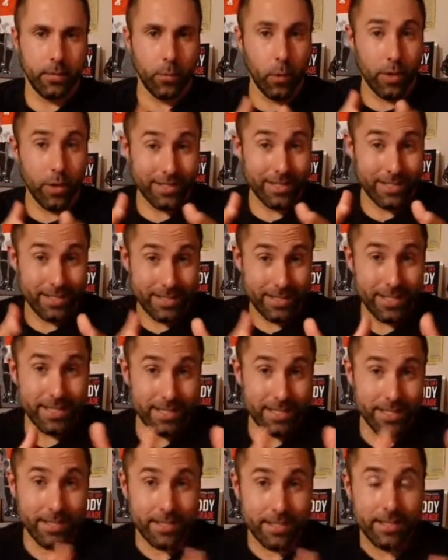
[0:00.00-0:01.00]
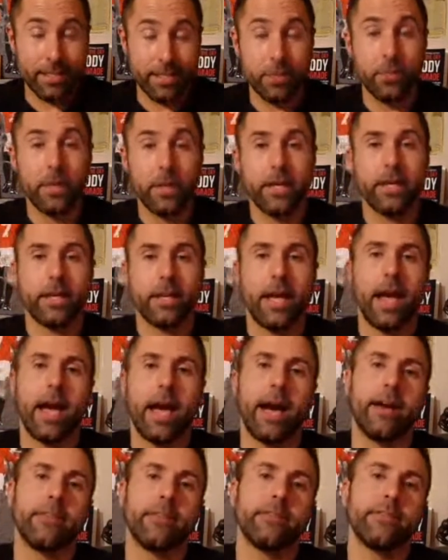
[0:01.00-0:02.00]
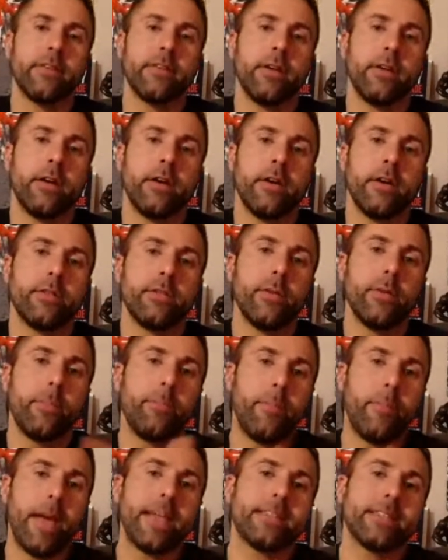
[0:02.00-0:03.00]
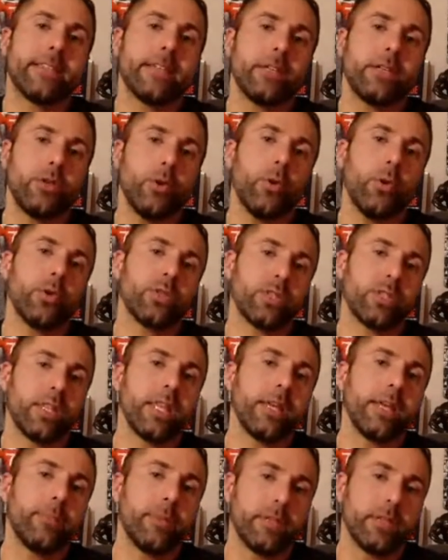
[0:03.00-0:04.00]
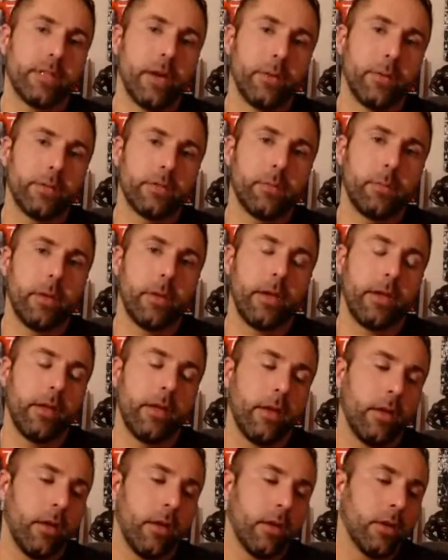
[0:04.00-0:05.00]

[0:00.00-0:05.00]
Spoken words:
And the more consistency we can have, the better your sleep is going to be.